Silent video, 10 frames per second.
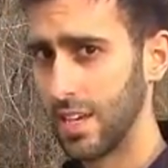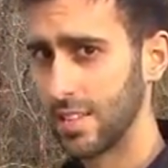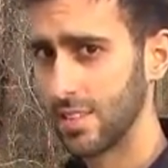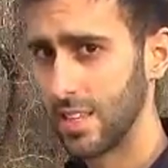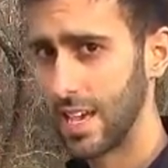
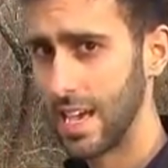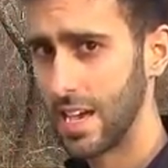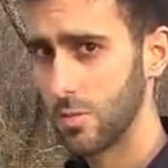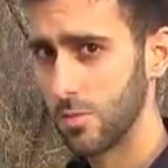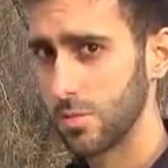And
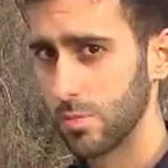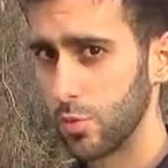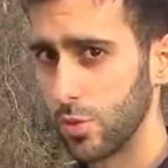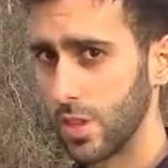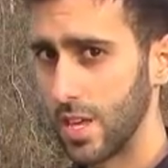down,
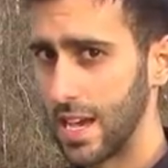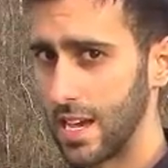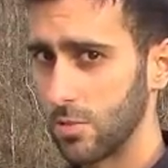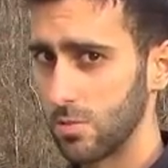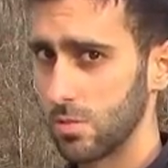breathe
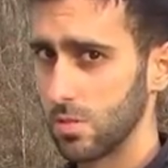out,